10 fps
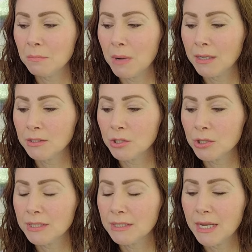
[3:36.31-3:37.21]

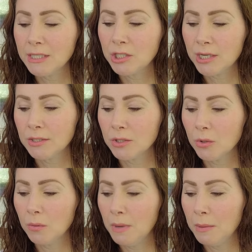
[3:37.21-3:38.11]
monstrous and
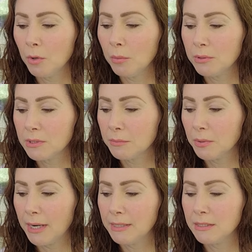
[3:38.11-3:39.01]
gentle, memorable
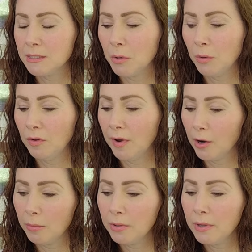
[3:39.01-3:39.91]
surprises, both
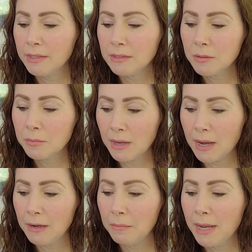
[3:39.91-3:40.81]
terrible and
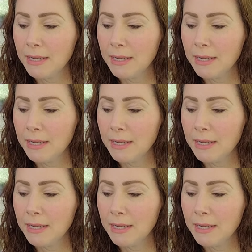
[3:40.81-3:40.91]
sublime,